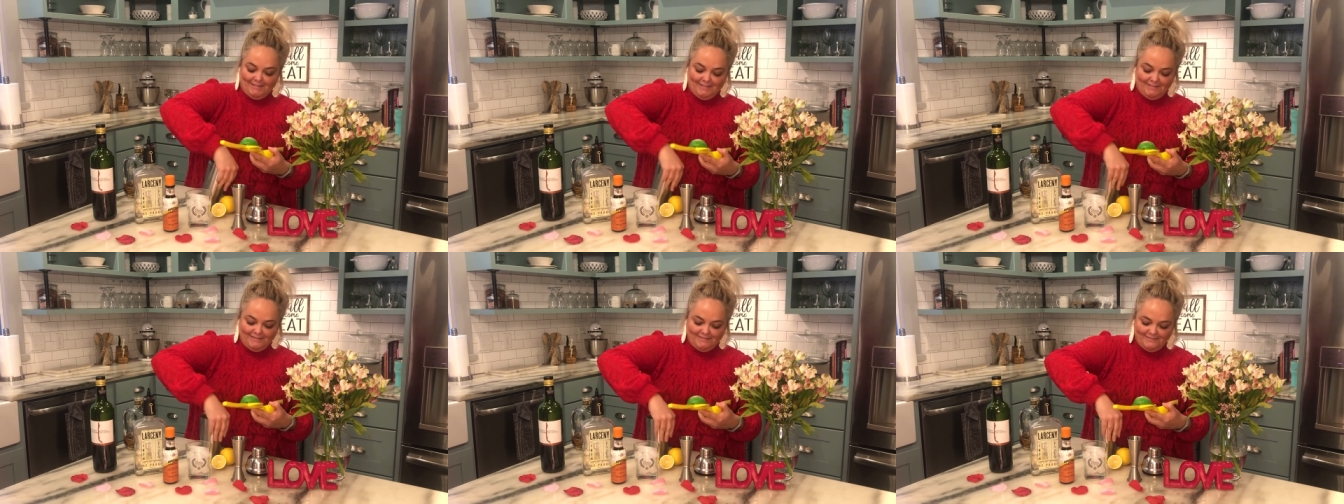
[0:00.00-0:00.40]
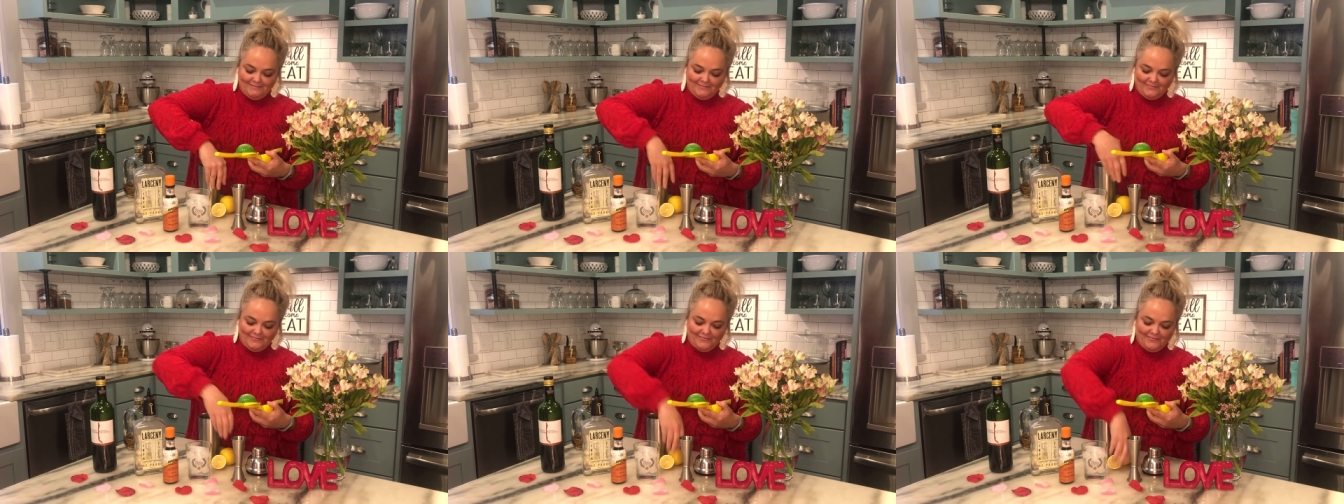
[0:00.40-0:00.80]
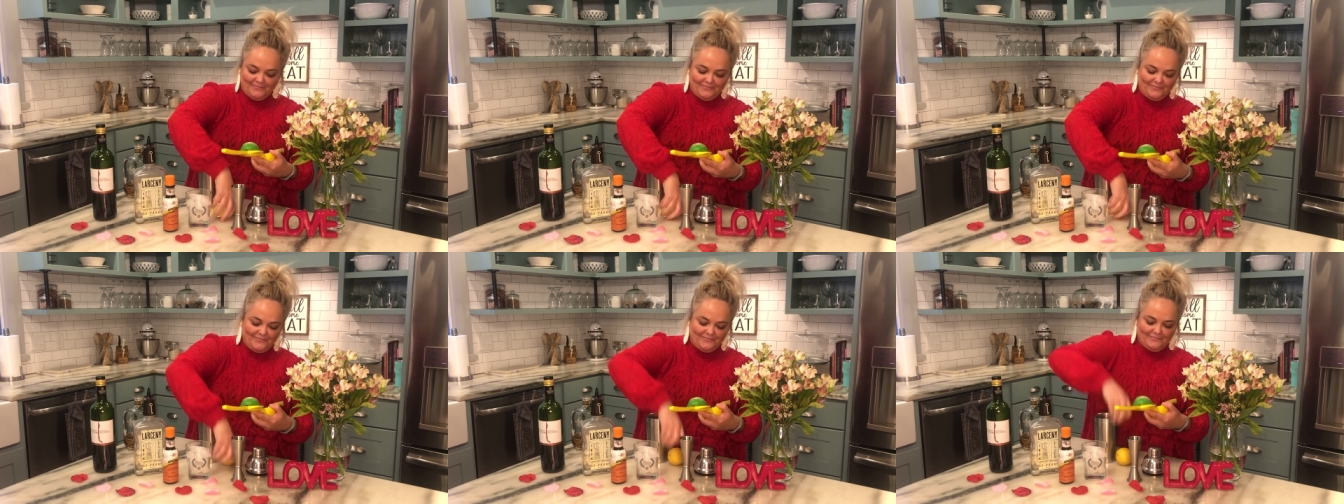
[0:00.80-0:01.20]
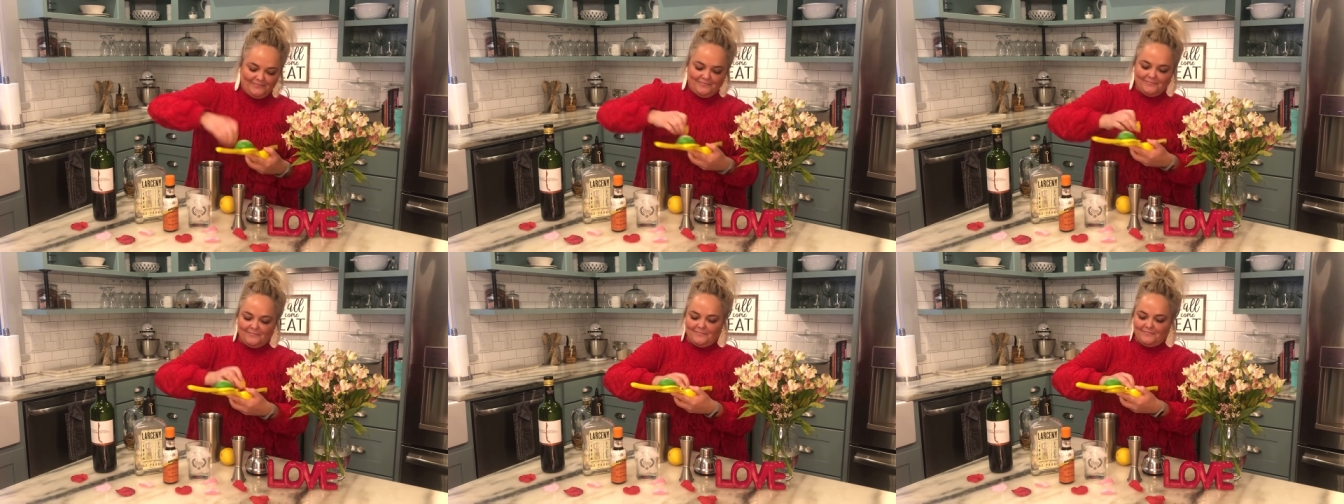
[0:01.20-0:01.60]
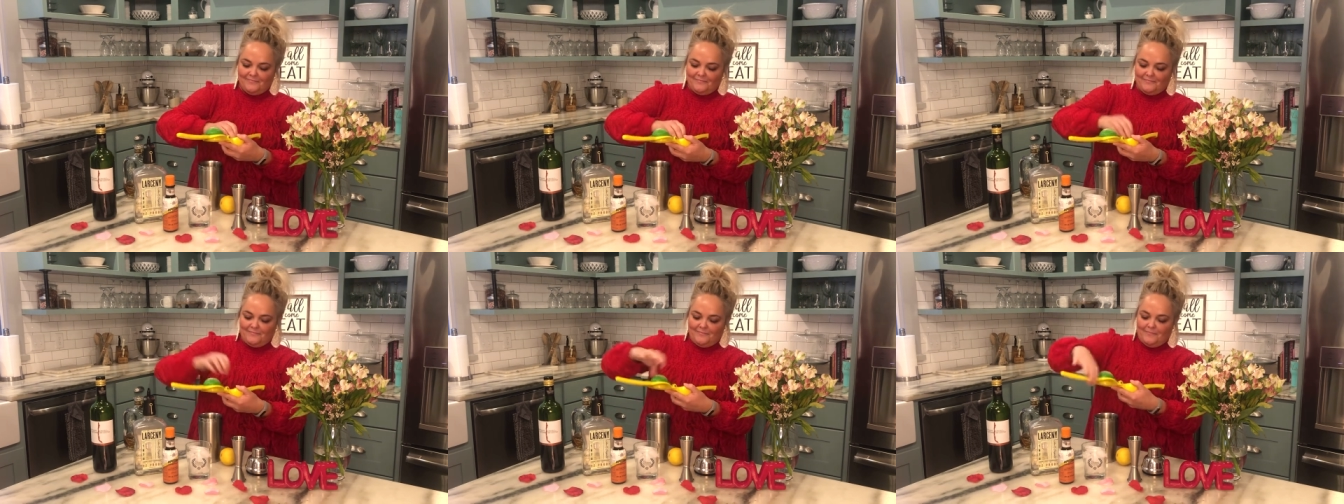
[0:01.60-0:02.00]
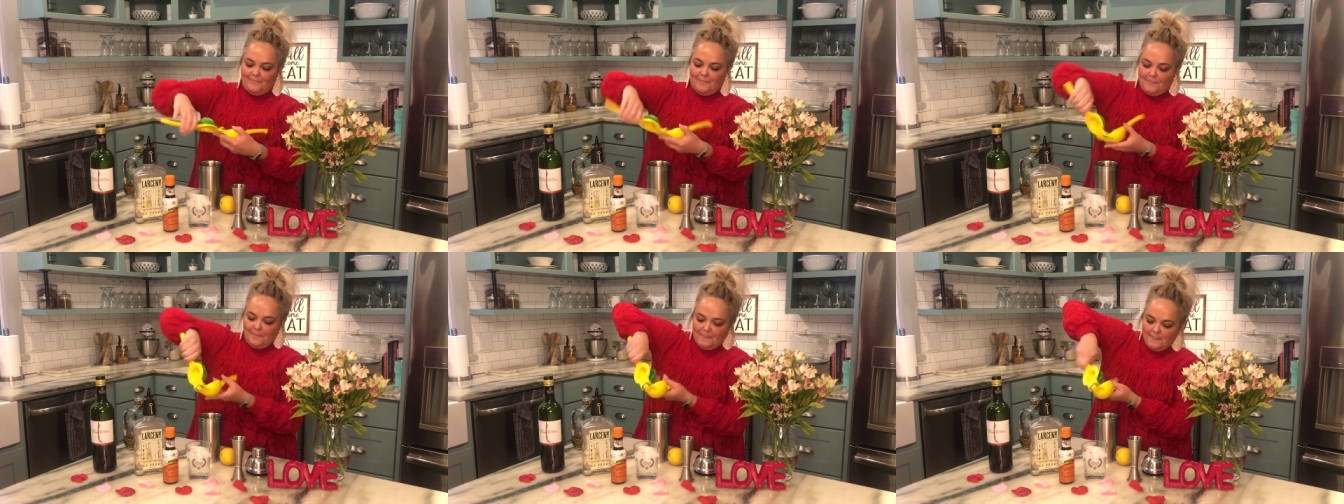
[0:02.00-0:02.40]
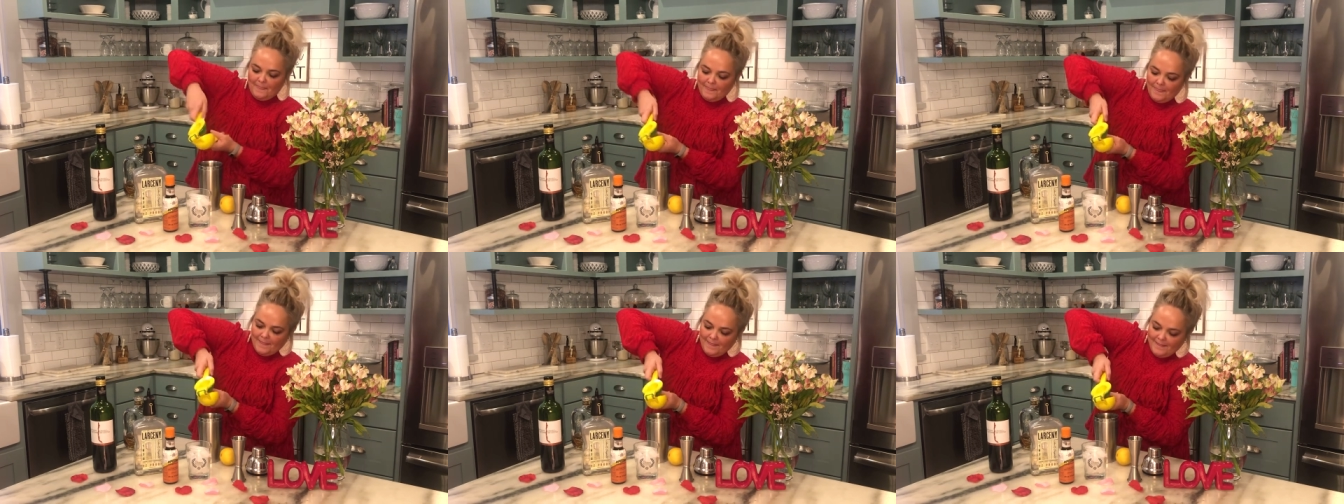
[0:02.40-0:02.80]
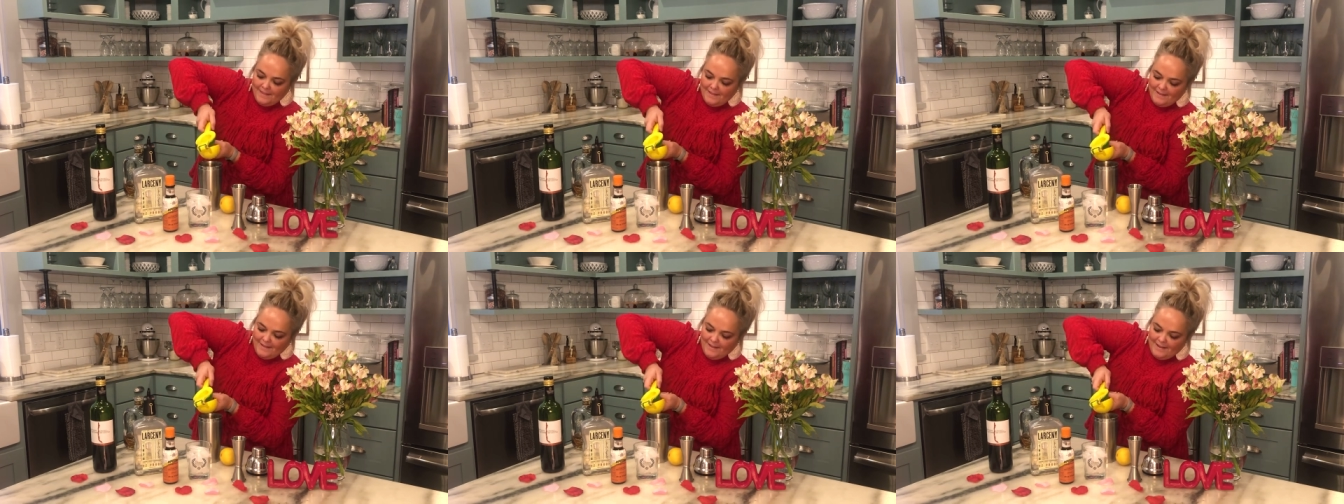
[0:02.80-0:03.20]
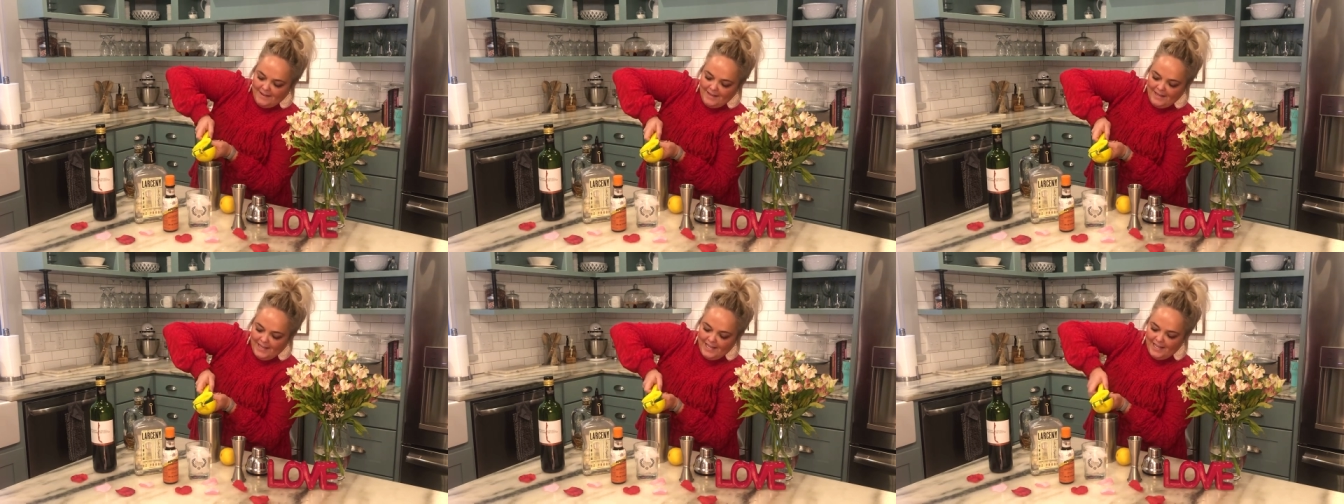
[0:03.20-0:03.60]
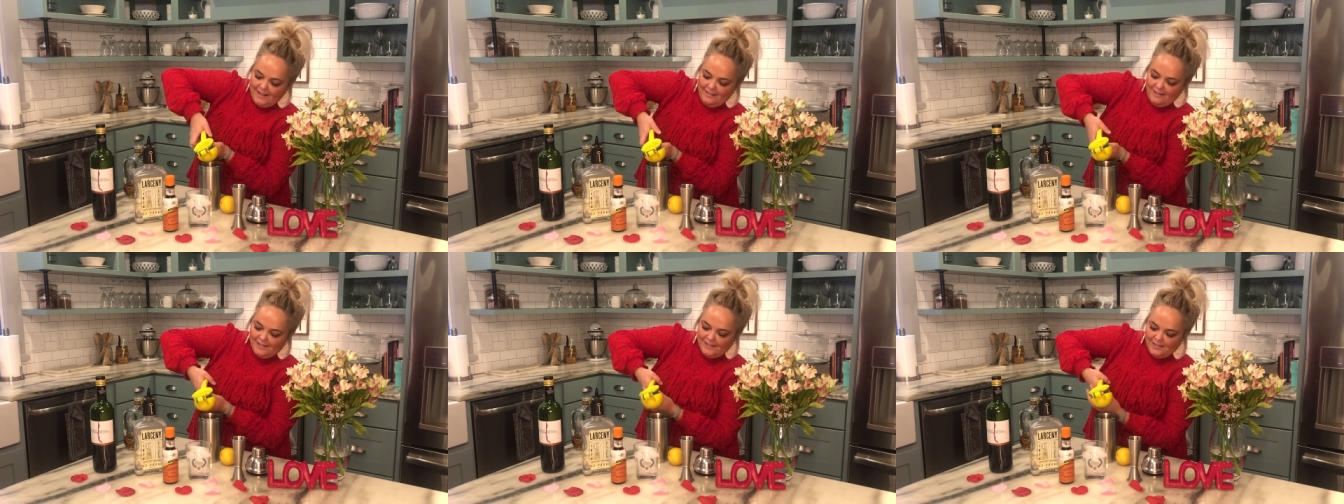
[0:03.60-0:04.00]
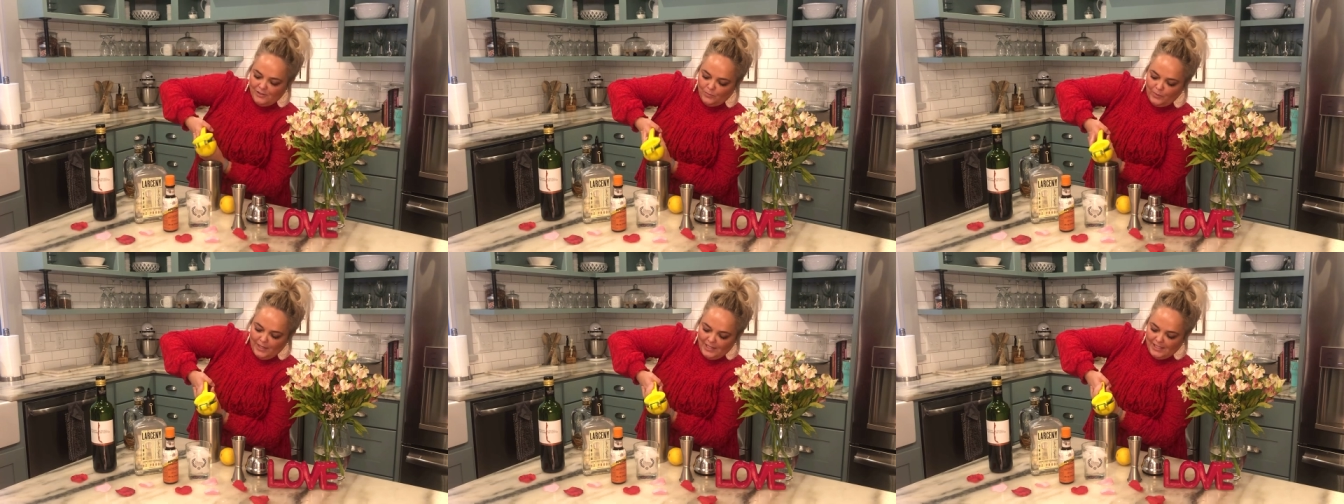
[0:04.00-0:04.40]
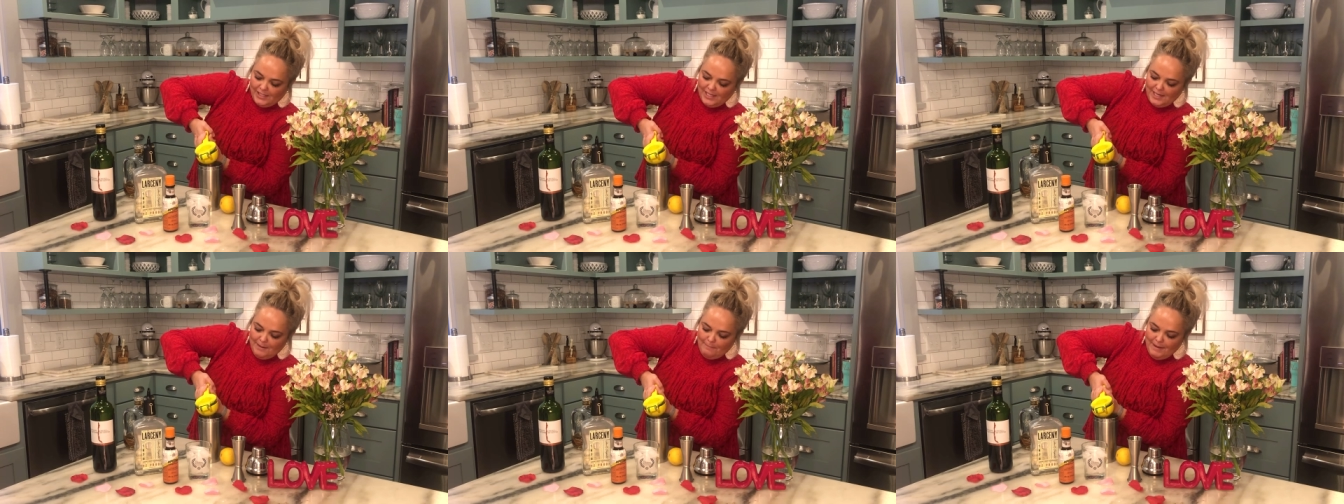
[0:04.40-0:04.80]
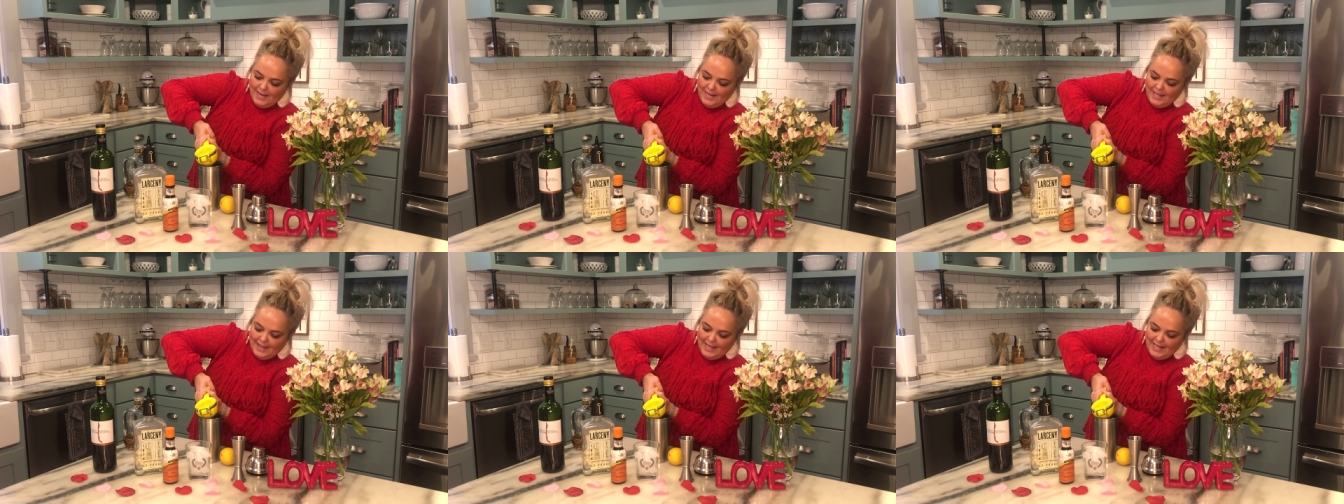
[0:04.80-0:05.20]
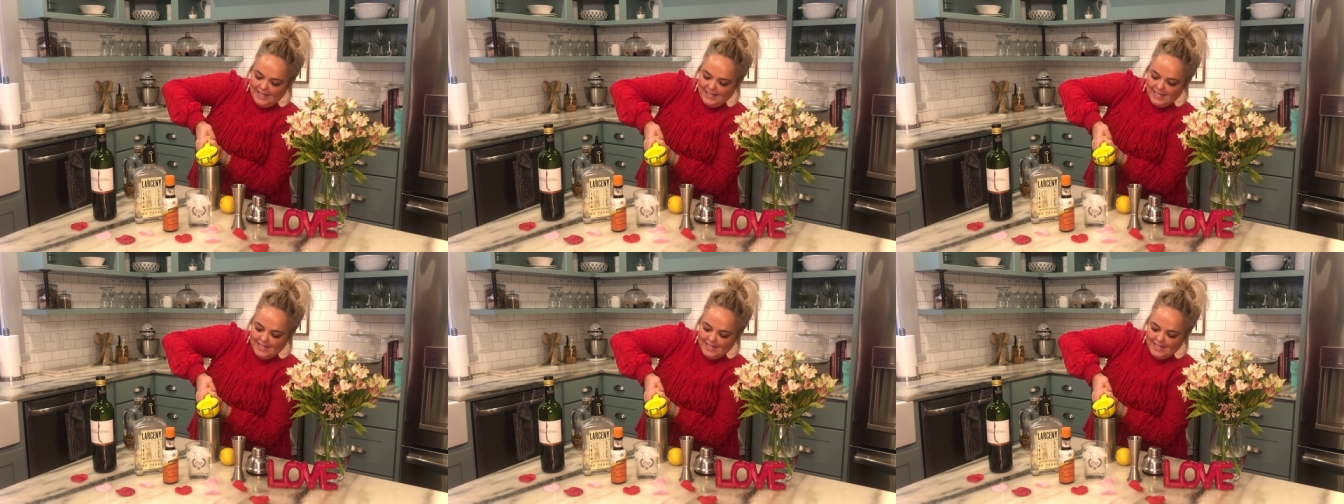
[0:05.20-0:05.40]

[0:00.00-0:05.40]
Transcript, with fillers: And again, this is what is gonna make that